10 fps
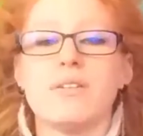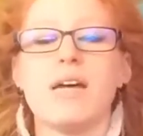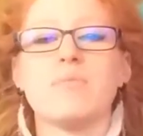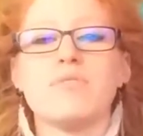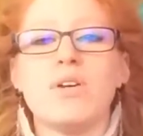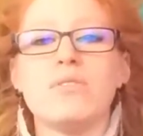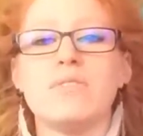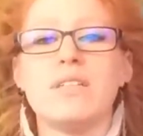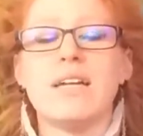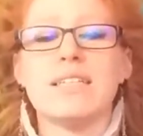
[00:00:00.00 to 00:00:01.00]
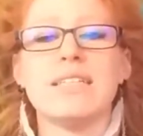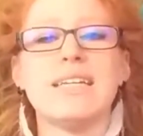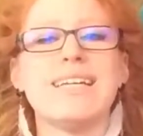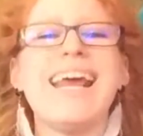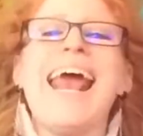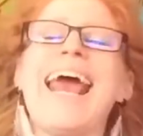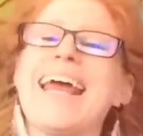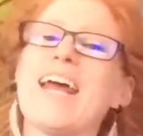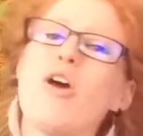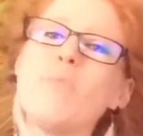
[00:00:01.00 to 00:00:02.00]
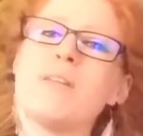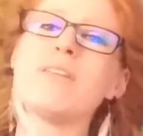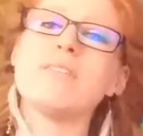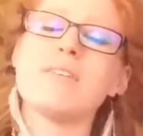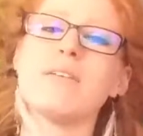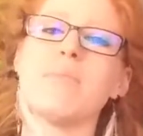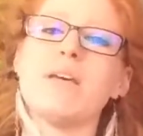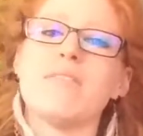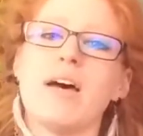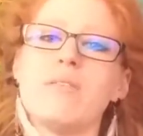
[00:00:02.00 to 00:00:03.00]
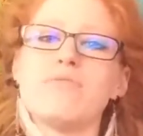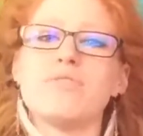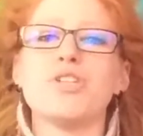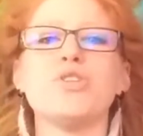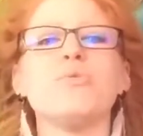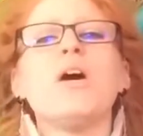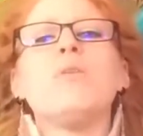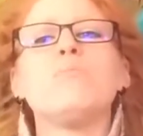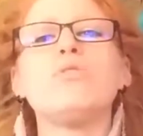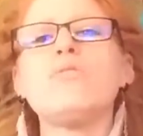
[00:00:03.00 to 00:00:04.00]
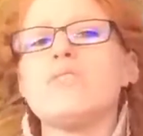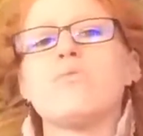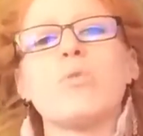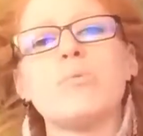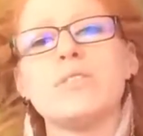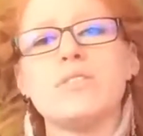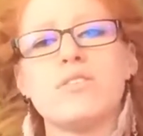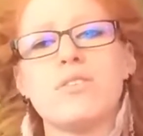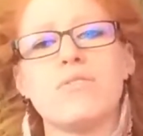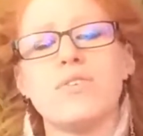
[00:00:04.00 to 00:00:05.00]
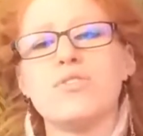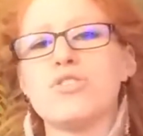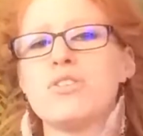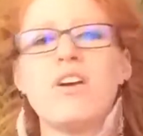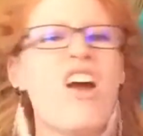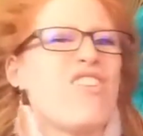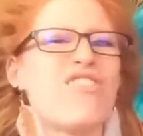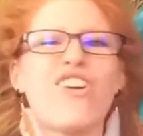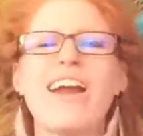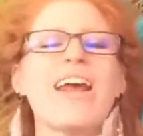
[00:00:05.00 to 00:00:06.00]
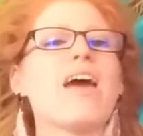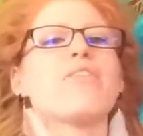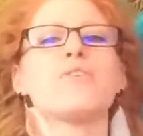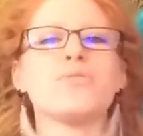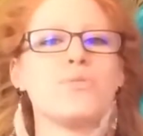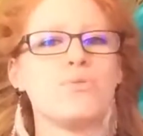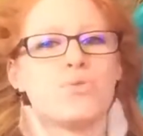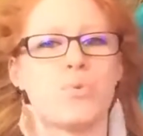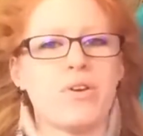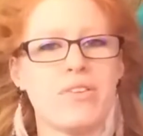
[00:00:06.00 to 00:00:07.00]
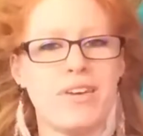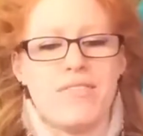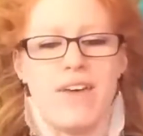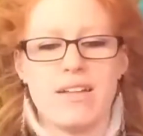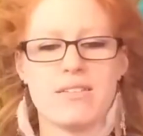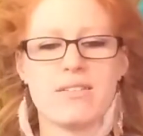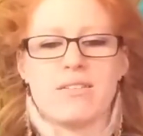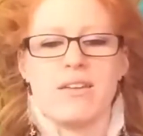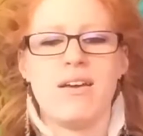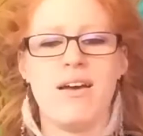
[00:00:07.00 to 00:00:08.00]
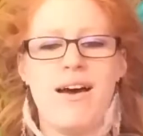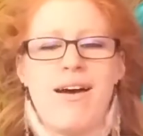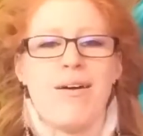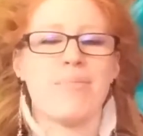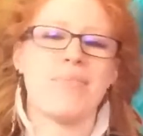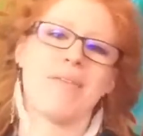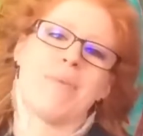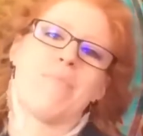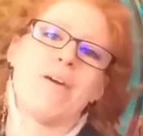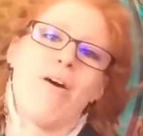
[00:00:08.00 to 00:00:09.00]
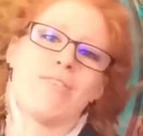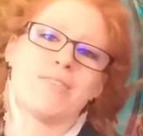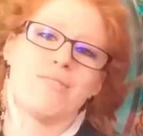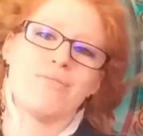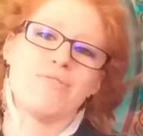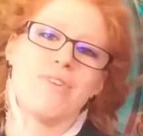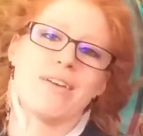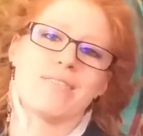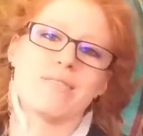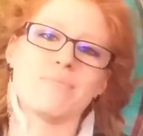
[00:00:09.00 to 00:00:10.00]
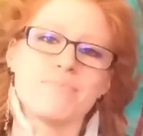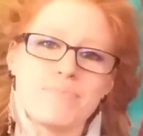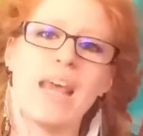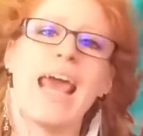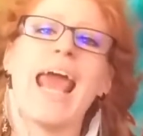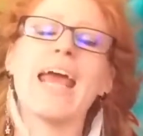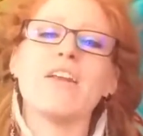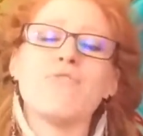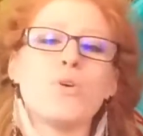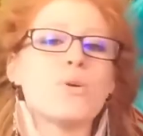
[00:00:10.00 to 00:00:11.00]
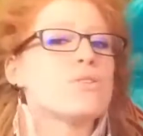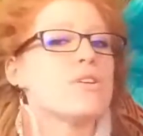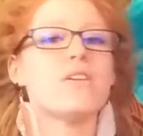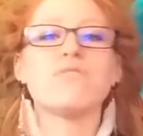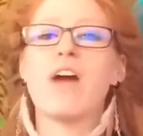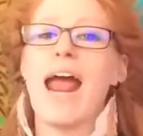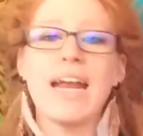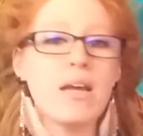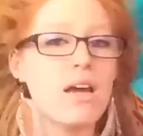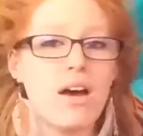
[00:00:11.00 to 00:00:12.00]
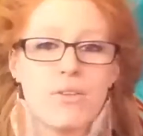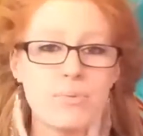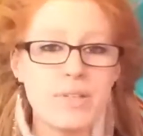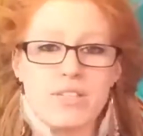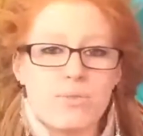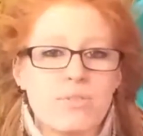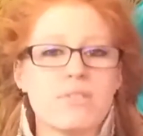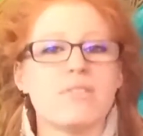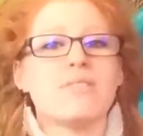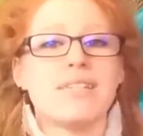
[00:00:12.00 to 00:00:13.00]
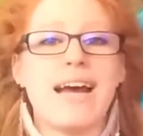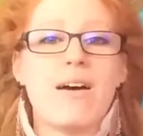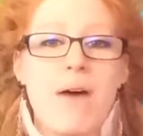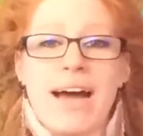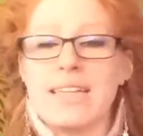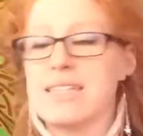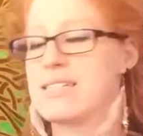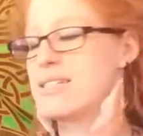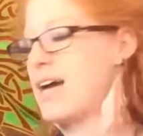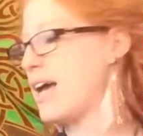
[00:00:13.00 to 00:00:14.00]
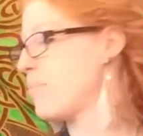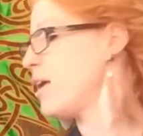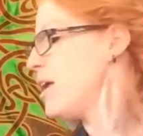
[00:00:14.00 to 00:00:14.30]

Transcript: time of COVID-19. And I hope that this can be of help for you moving forward into the future for any other newsworthy events um, that may be causing you stress. And if you are looking for any other resources now at this time,